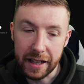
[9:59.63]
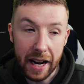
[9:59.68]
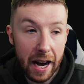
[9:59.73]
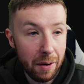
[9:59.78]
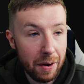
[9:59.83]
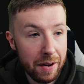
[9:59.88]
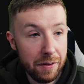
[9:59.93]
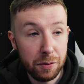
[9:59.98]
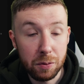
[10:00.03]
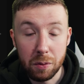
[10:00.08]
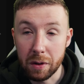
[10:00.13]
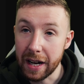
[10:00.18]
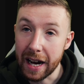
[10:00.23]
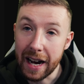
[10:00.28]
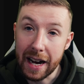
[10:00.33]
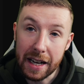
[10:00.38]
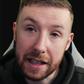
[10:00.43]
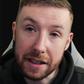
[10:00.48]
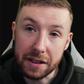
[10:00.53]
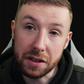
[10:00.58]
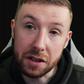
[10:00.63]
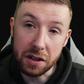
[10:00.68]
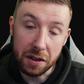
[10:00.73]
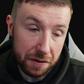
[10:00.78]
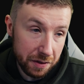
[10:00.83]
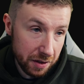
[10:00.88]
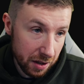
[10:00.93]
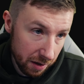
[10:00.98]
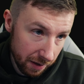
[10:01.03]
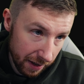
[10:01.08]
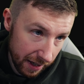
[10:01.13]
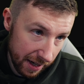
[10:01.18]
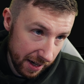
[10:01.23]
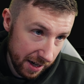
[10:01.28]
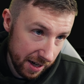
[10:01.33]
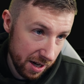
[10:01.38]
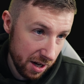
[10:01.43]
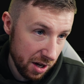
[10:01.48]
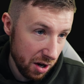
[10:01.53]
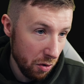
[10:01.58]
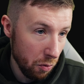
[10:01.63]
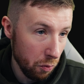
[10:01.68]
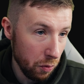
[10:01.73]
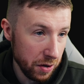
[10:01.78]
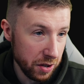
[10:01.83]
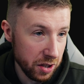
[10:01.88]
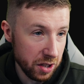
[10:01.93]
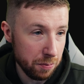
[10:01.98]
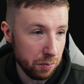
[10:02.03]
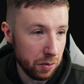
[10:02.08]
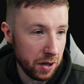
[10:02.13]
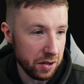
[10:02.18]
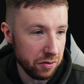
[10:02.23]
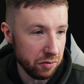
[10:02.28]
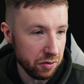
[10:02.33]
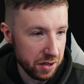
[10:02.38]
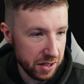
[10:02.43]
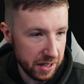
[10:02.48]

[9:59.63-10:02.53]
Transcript: Now, if we want to add stuff to it, we just press